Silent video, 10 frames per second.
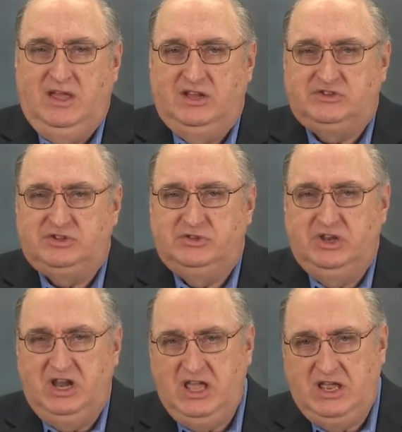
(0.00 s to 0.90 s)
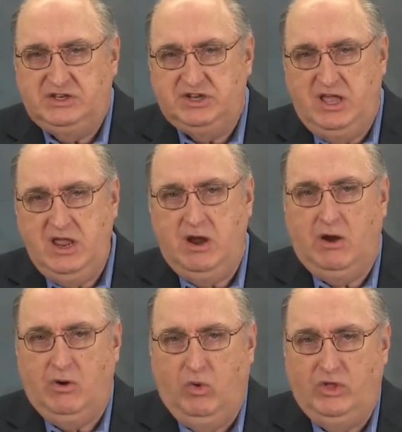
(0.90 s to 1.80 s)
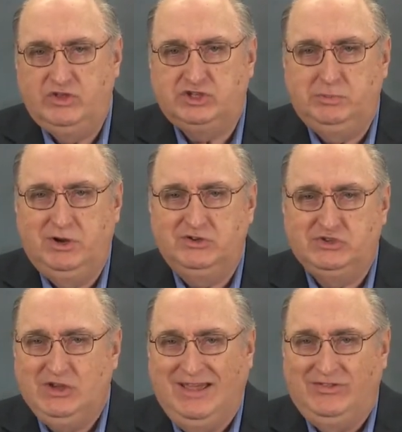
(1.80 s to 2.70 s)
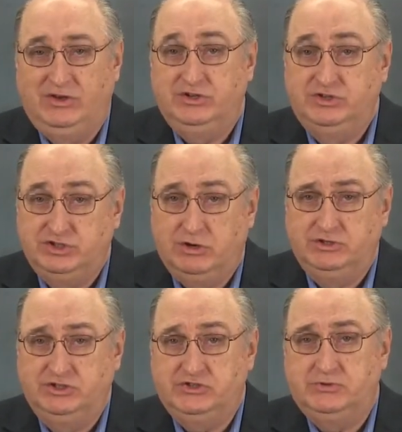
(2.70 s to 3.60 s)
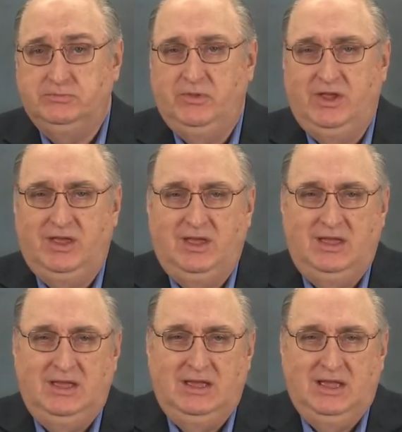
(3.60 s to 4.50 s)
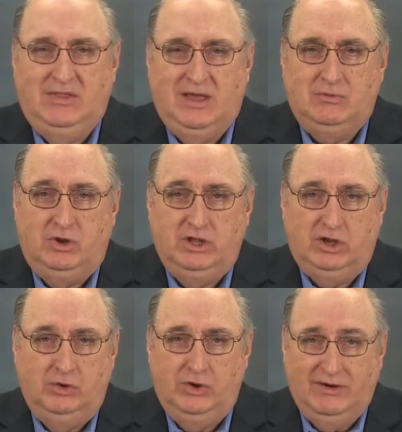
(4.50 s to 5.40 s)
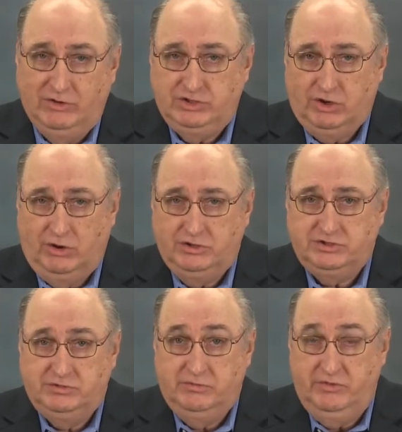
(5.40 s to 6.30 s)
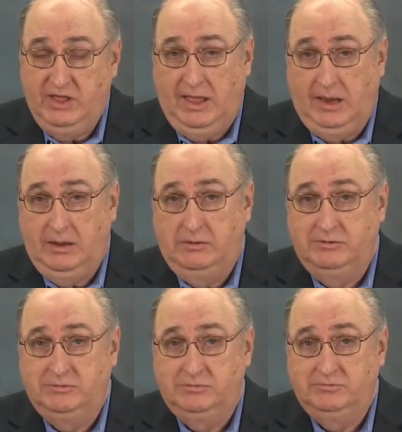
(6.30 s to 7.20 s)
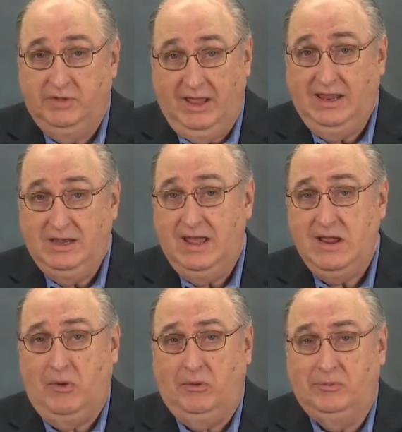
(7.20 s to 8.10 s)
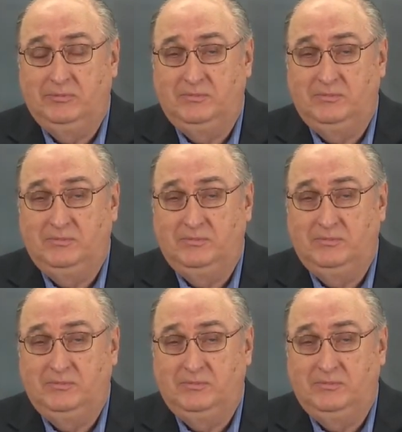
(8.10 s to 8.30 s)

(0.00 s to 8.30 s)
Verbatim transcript: It's the need to hear what the Spirit saith unto the churches, and that will include every church, then and now.